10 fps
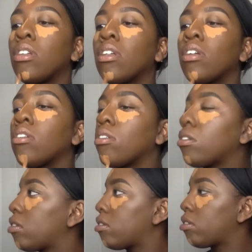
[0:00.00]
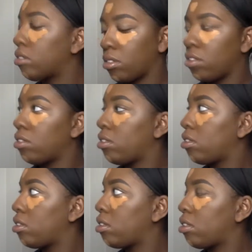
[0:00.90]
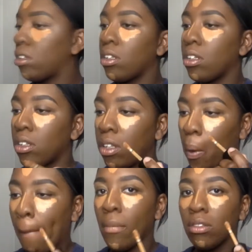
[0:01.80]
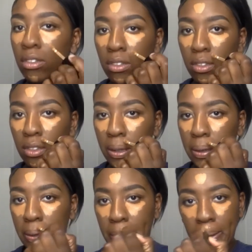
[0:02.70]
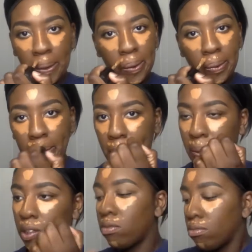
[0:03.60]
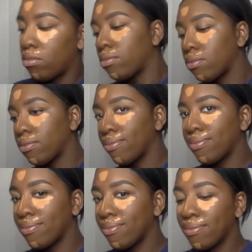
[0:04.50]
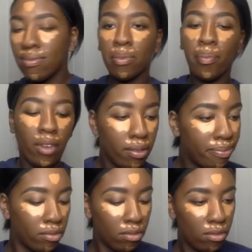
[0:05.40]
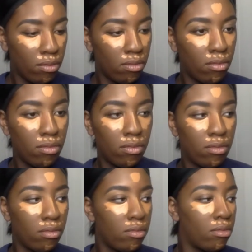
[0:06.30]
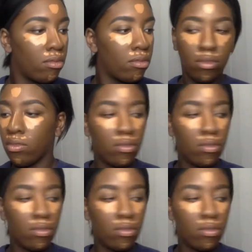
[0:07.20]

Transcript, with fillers: but if you see me up close, you can still see like at least the texture of my skin. But with my Too Faced, you